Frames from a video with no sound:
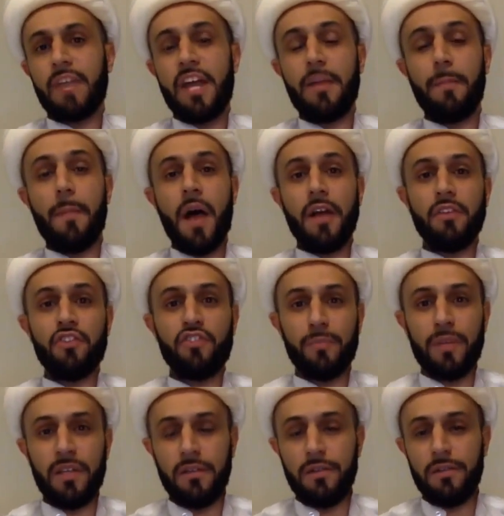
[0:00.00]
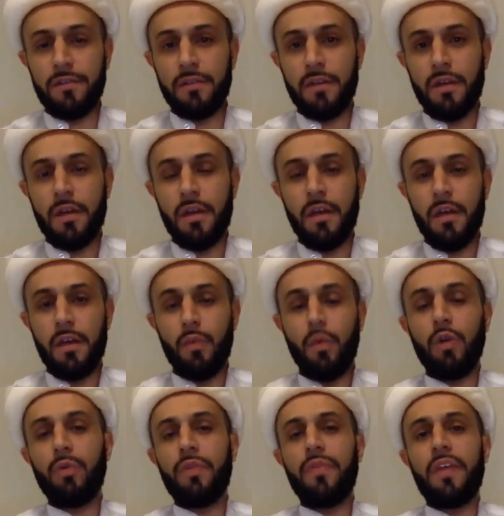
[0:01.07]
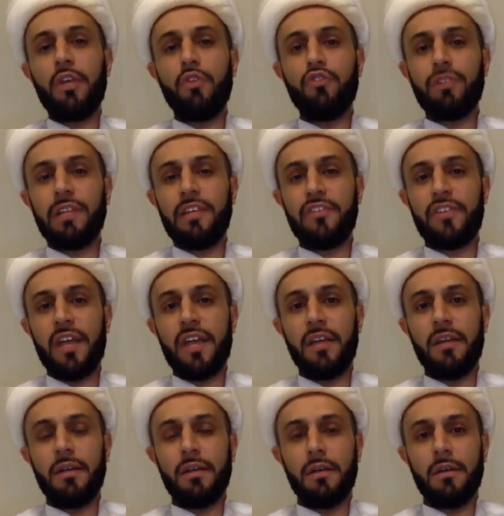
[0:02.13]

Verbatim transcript: and punishment, what would they usually say?